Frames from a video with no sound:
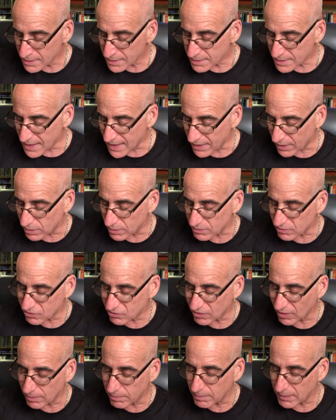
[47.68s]
now
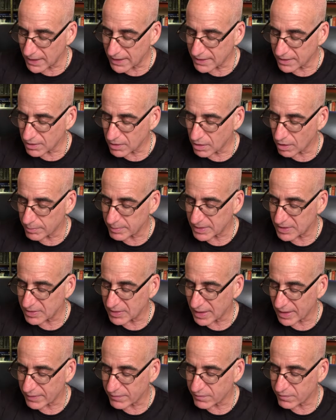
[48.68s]
some men coming
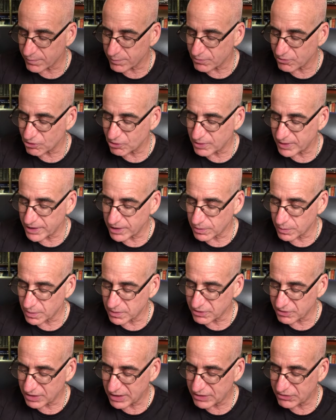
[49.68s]
down from Judea
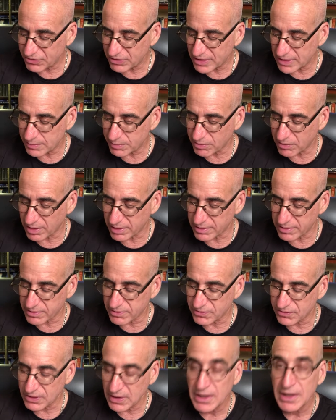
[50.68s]
were teaching the
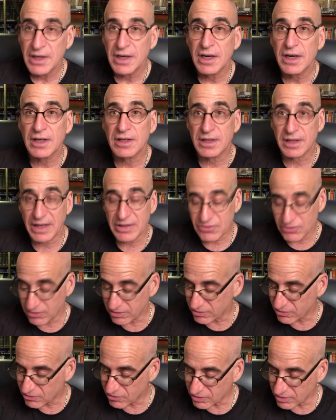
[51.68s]
brothers, unless
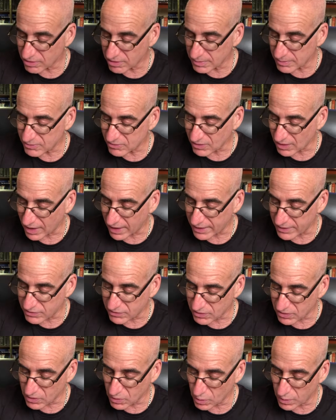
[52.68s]
you're
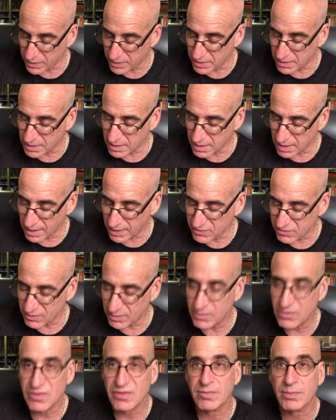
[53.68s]
circumcised according to the
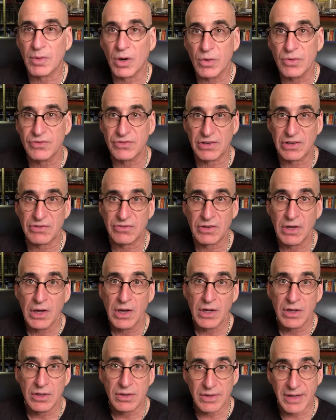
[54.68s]
customs of Moses,
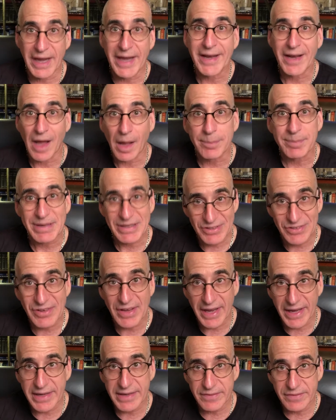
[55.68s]
you cannot be
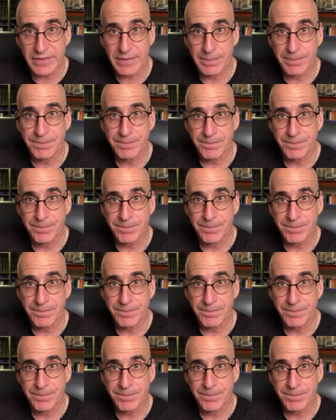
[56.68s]
saved.